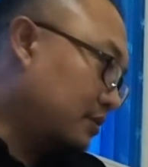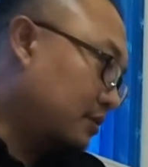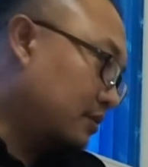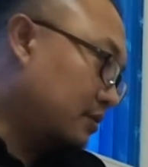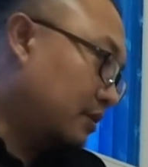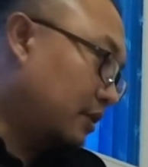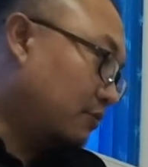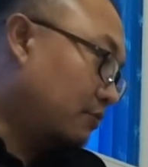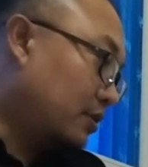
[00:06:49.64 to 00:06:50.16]

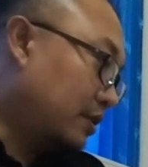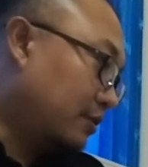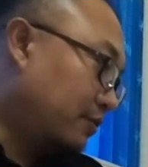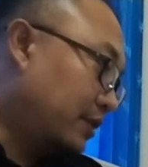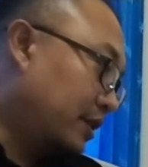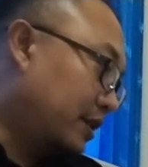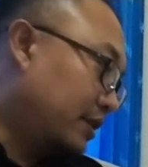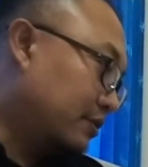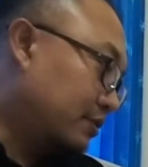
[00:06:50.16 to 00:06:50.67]
That's what we
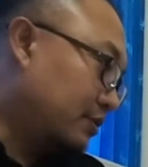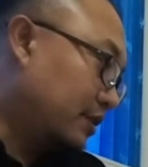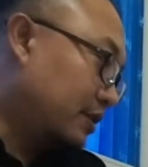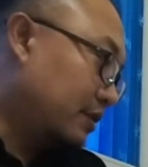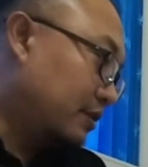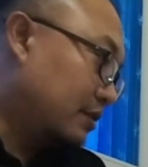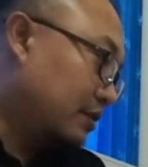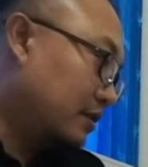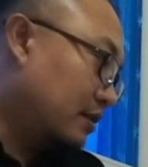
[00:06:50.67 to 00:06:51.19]
can do in
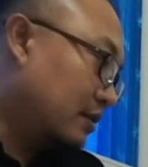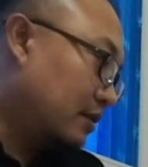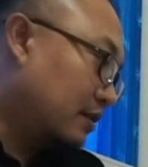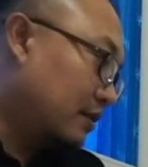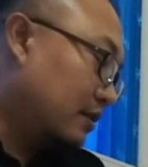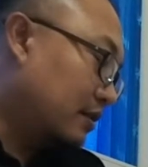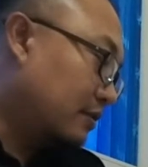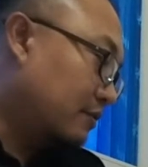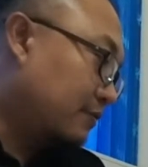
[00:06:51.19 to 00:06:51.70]

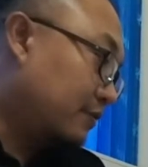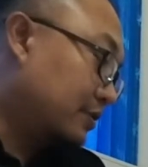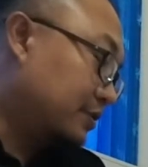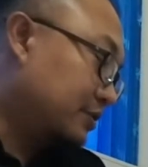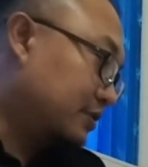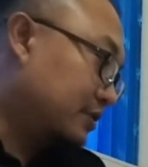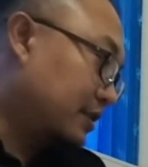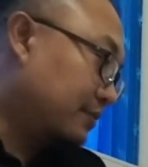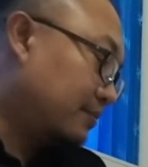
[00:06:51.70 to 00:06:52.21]
fourth
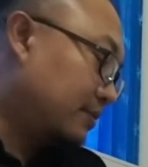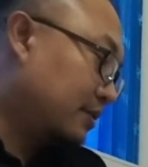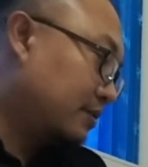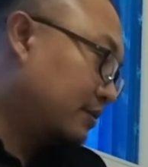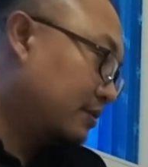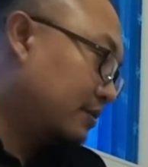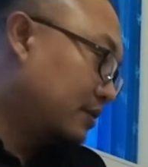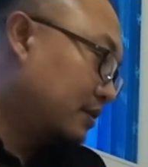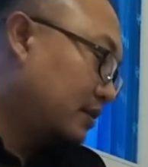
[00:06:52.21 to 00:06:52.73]
step.
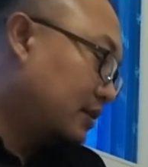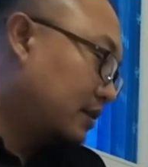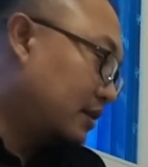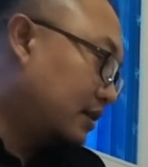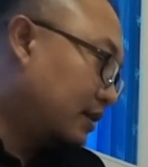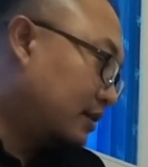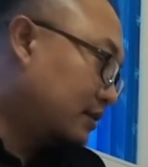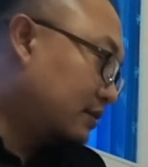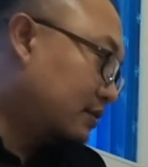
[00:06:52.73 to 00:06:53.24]

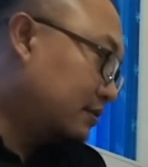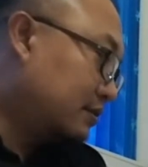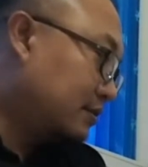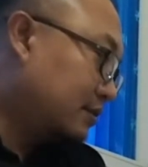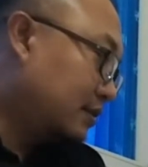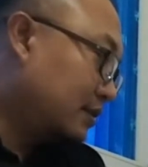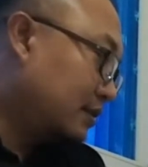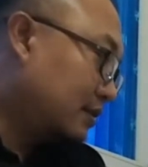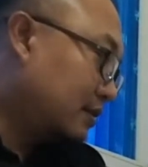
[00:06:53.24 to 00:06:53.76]
And
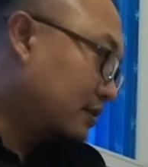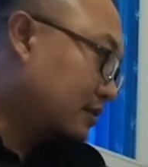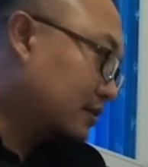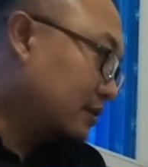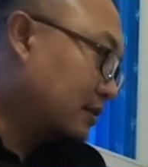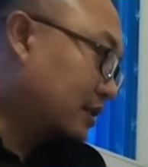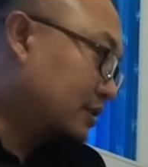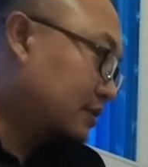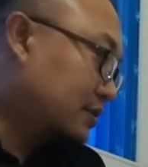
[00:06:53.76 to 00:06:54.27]
the
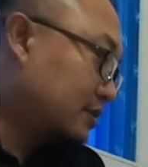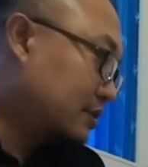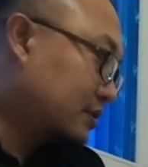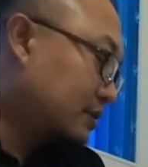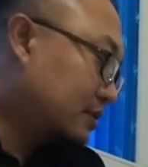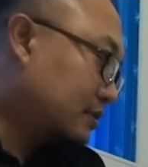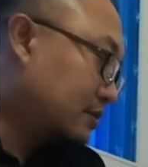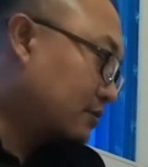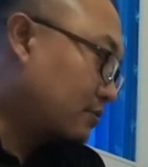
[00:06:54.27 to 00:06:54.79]
last
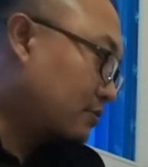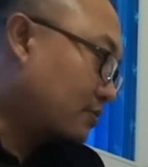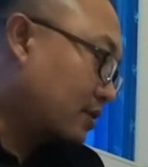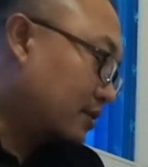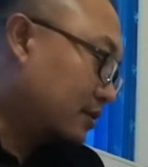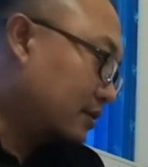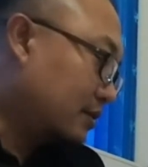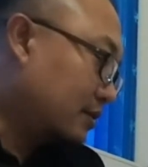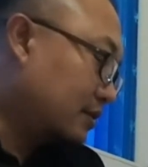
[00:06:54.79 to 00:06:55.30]

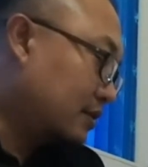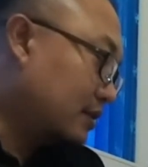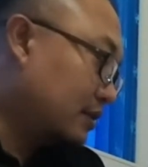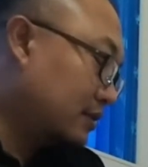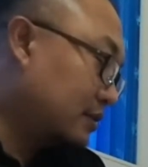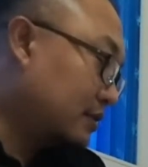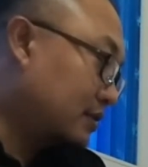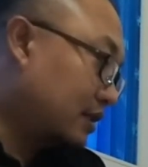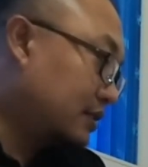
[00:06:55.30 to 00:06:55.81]
one,
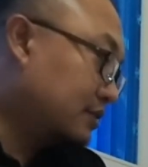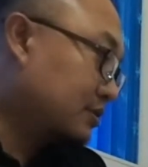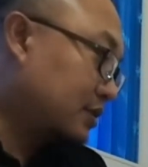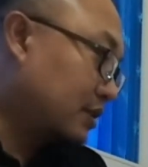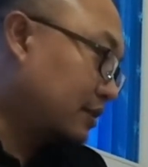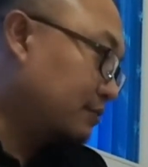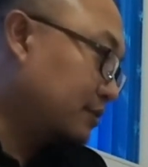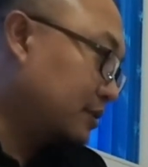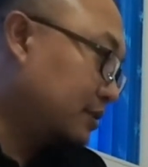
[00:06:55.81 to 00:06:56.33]
the last
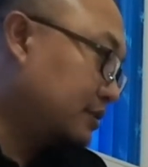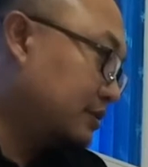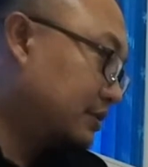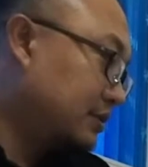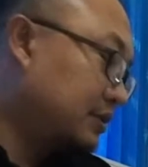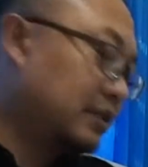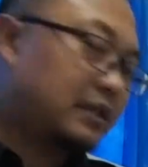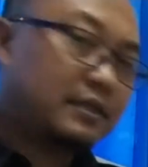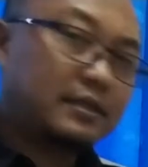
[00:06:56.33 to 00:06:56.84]
step is
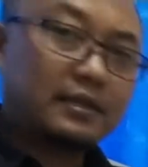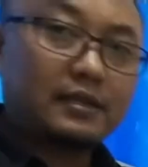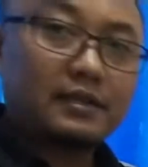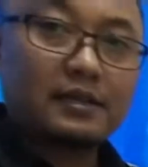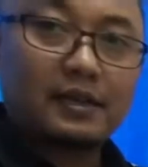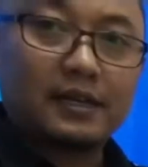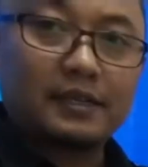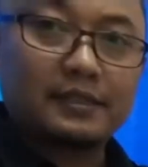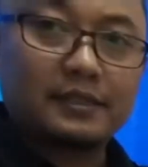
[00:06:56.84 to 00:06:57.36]
data
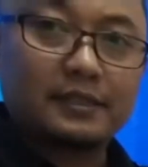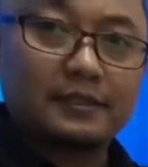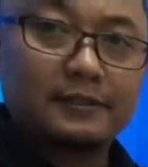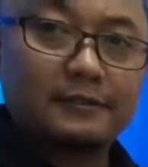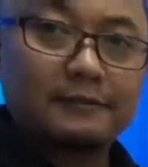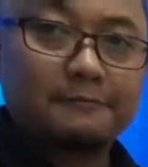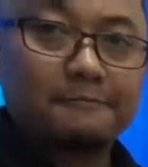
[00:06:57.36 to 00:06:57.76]
analysis.